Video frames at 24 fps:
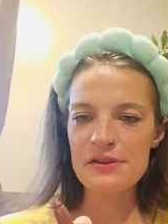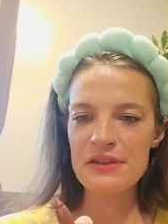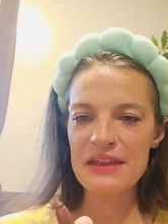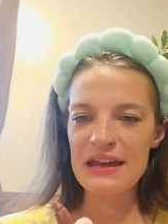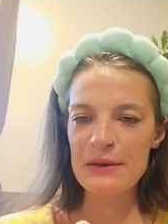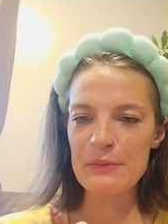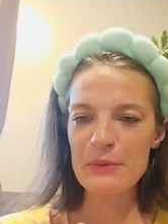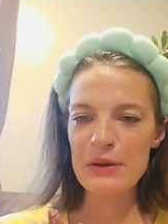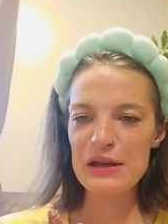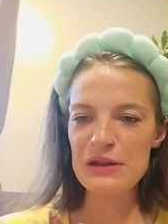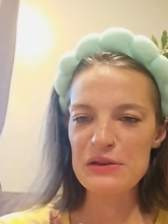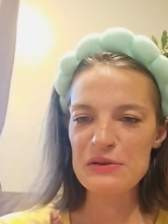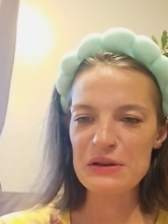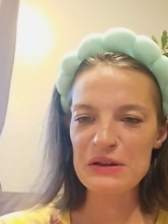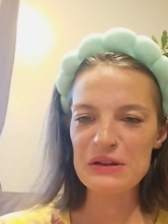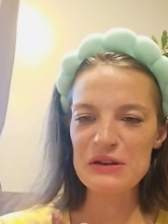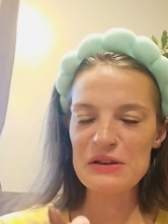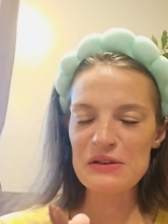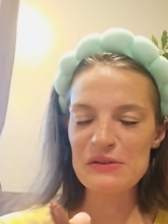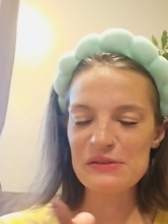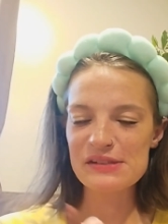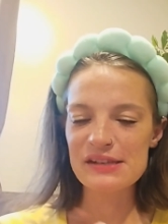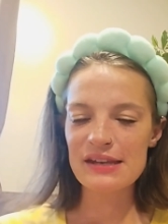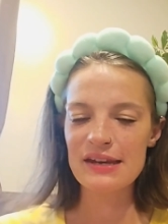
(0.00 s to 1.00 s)
so that way you
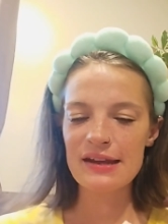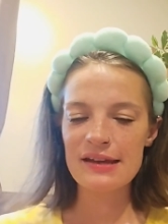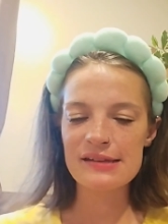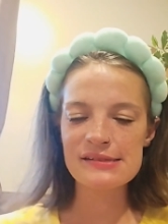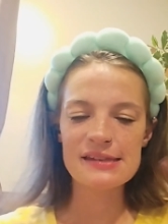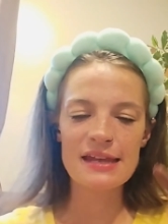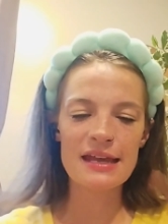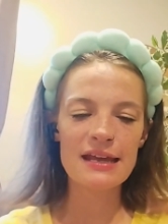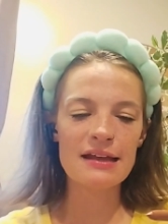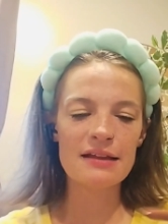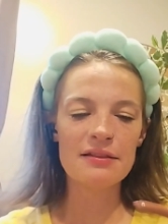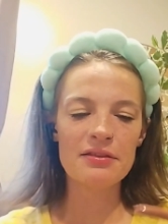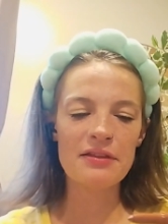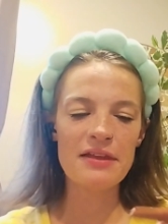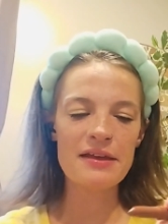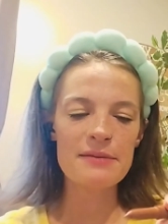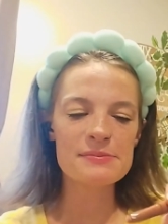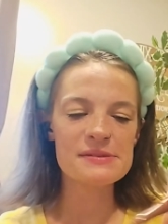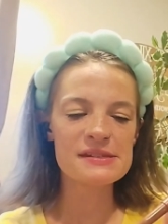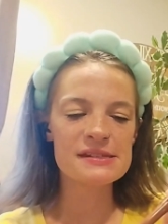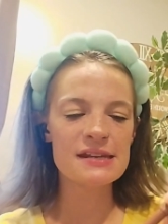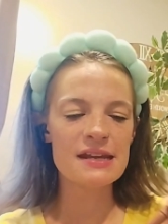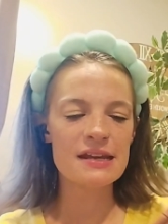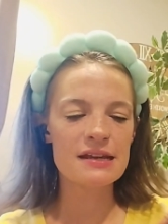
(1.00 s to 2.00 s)
could use it as like a
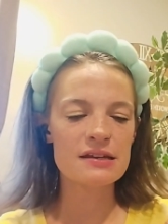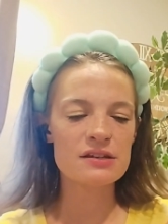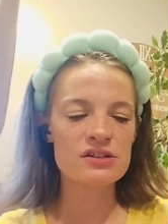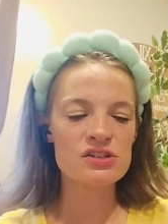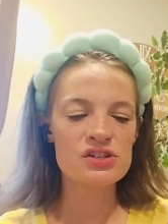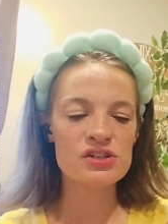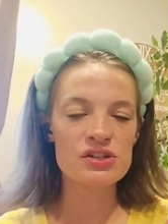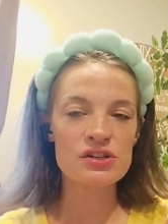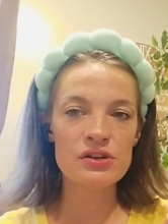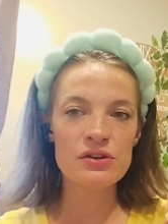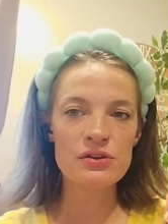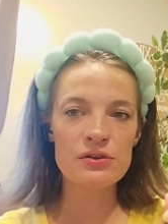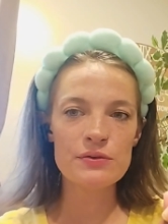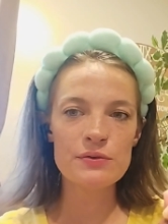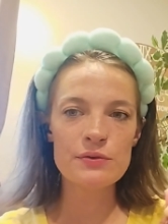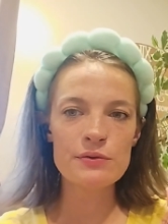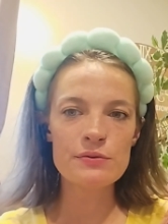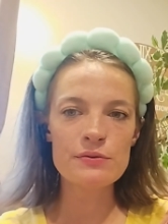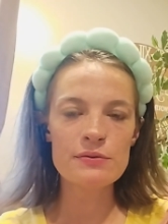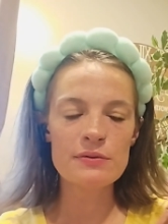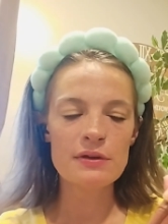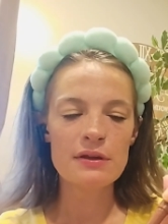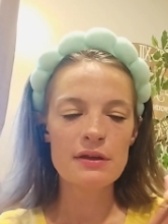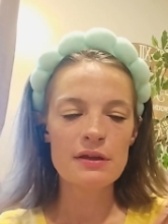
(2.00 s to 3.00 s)
lipstick
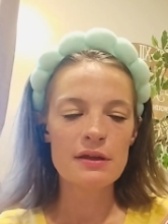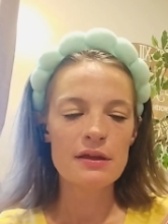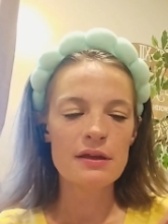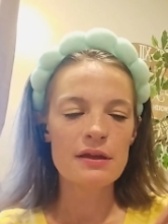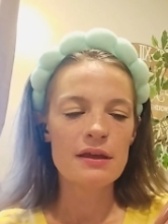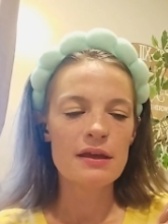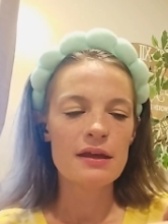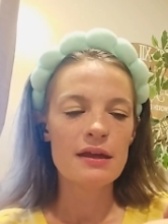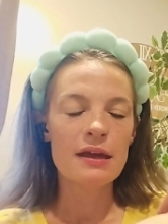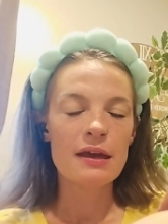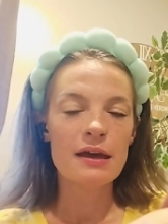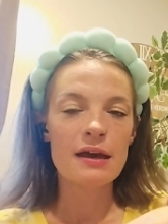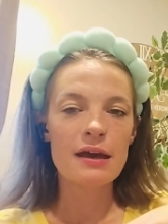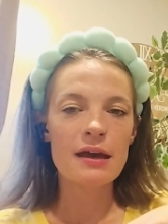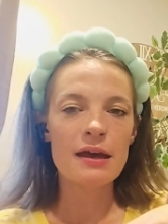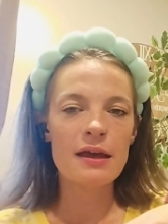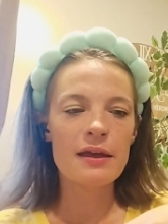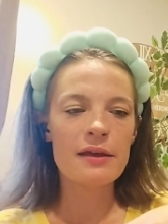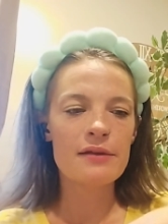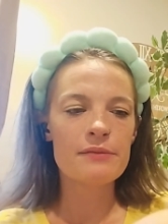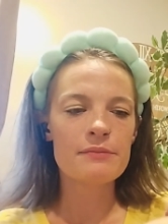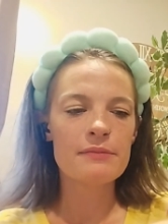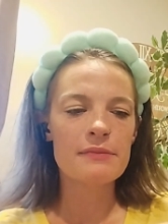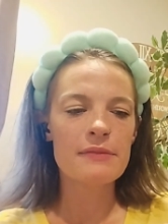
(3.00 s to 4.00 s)
too.
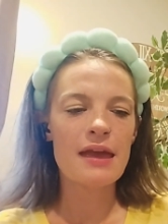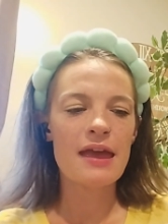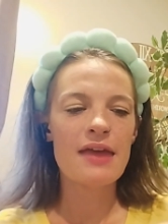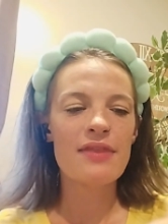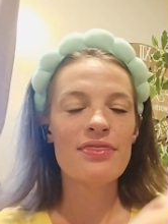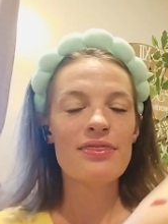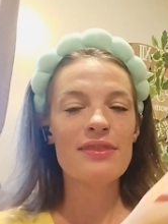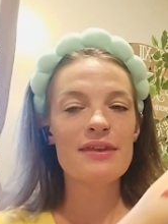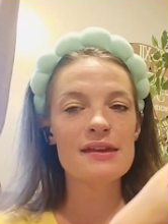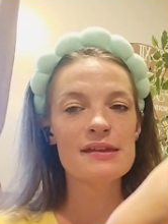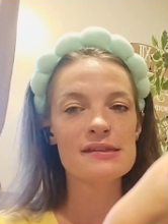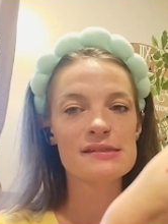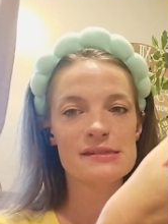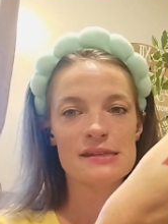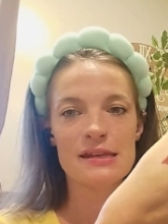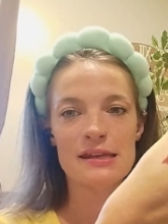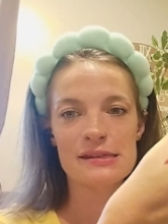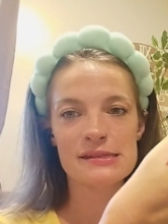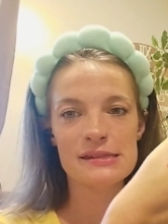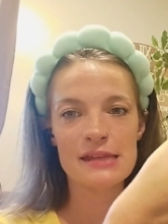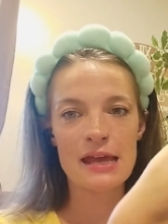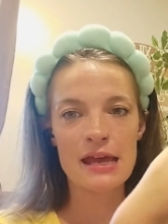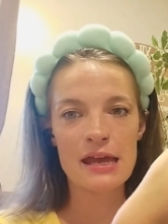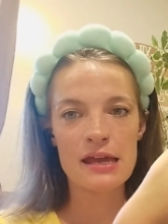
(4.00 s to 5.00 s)
And this
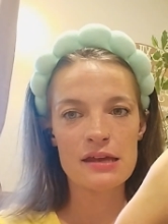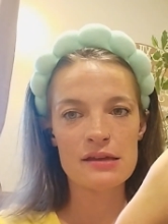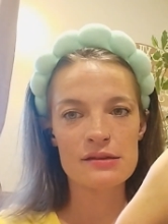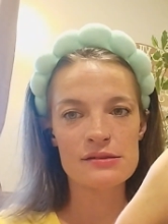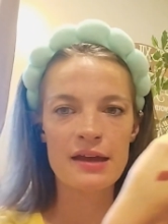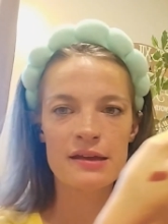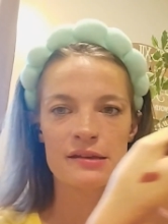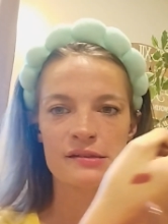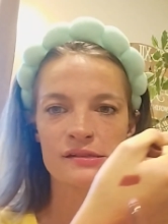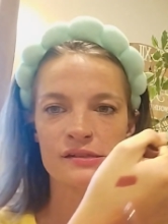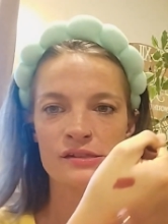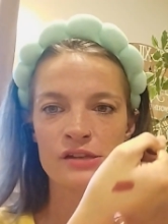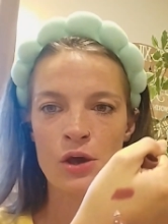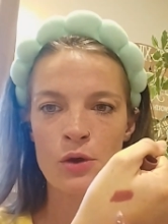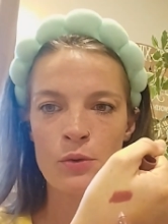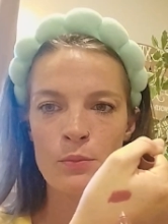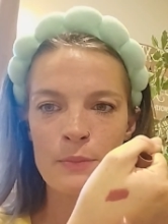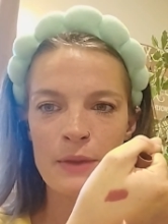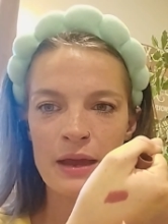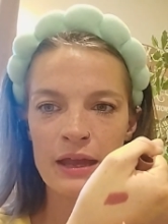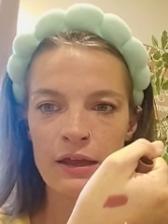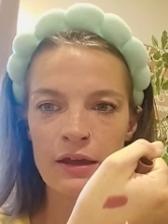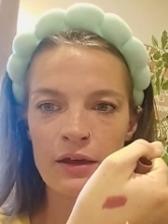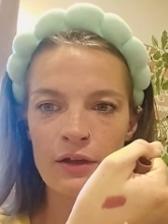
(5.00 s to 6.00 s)
is like, that is
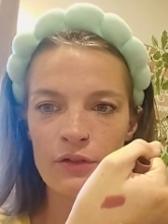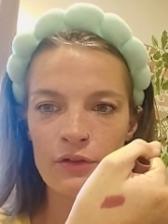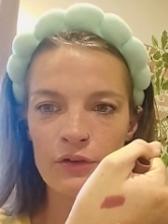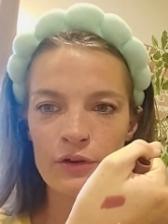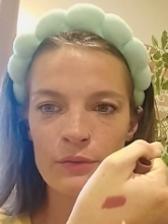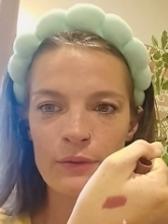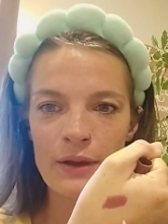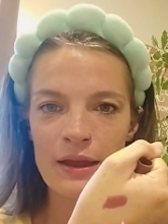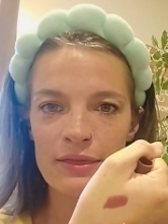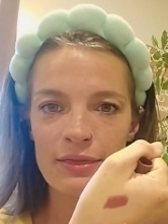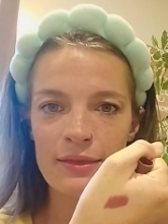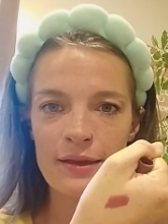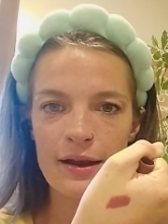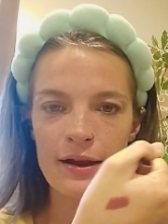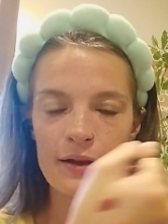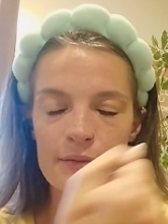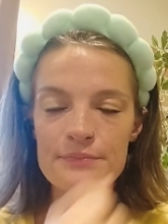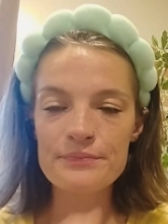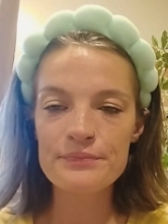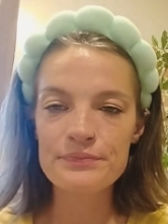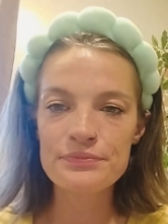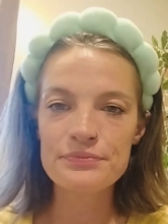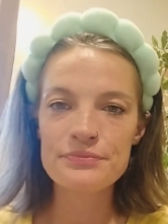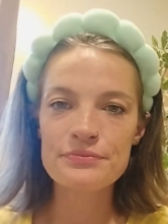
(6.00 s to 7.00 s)
so my color right
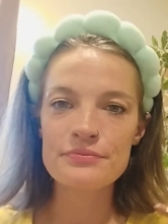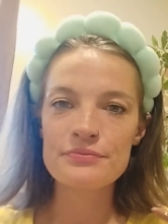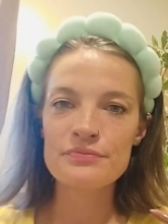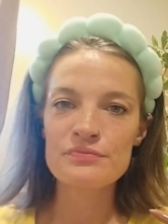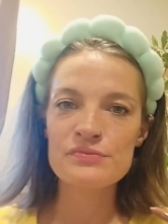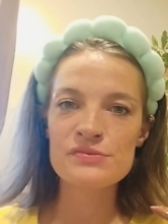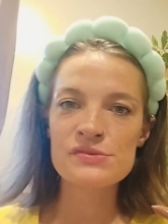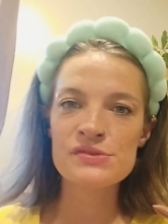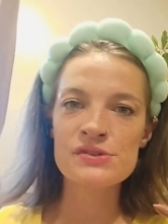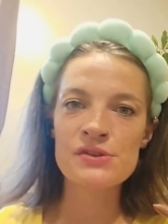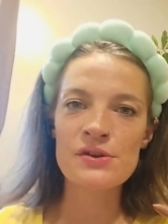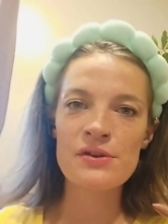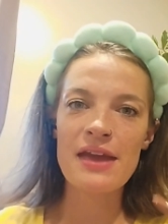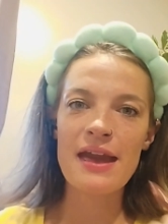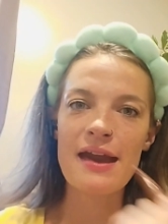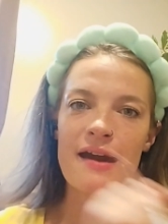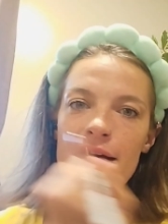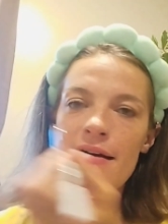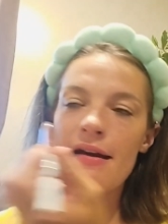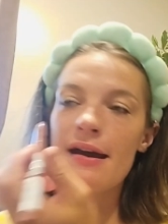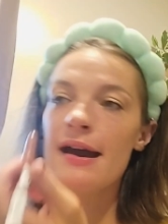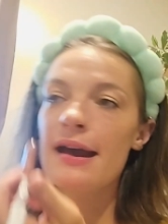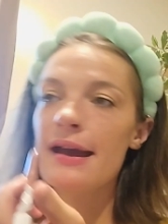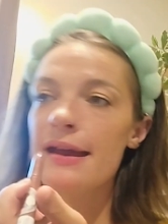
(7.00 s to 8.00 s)
there. So
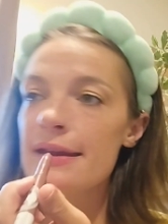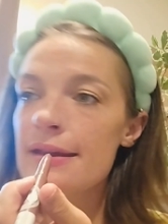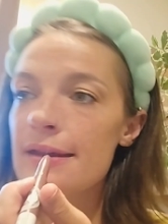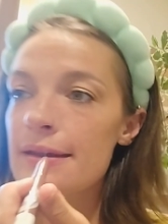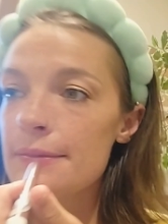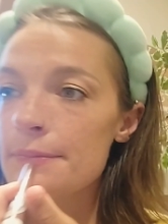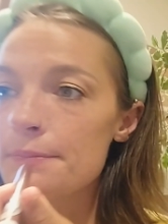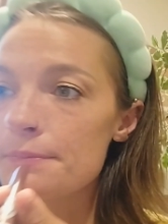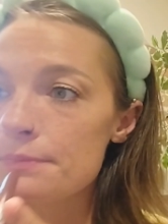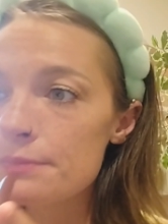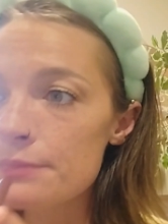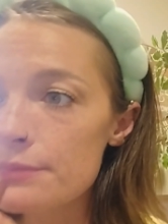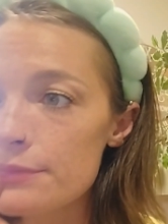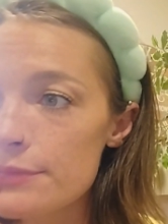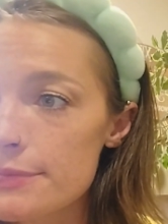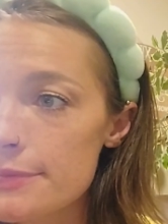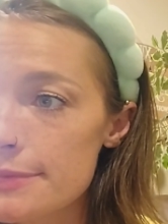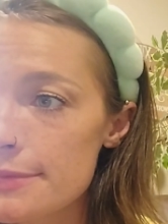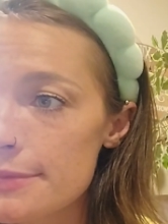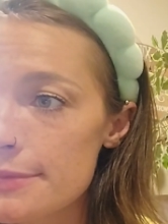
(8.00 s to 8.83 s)
yeah, I am